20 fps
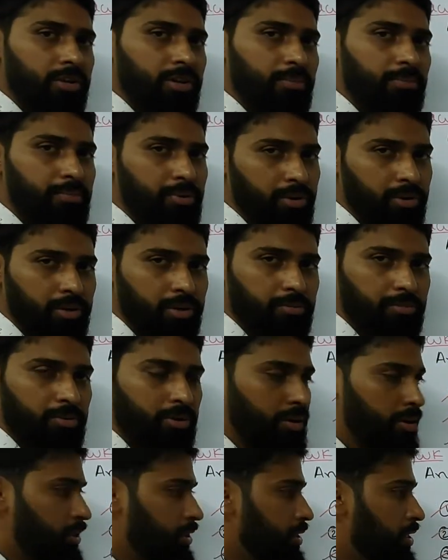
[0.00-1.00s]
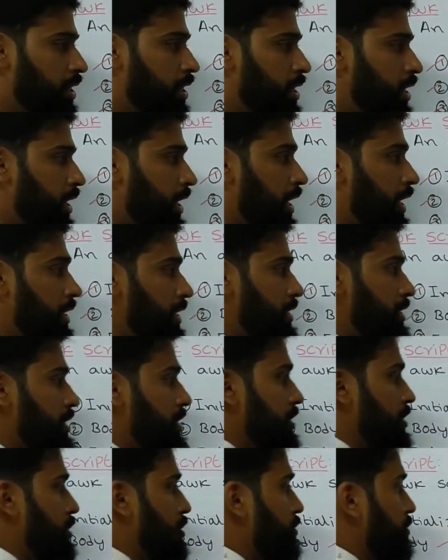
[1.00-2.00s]
very important point. Let us
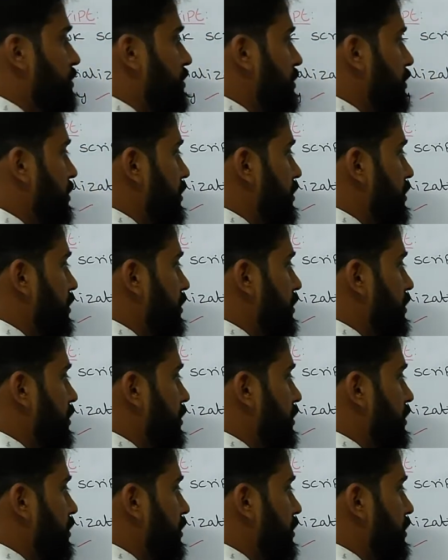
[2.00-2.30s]
assume,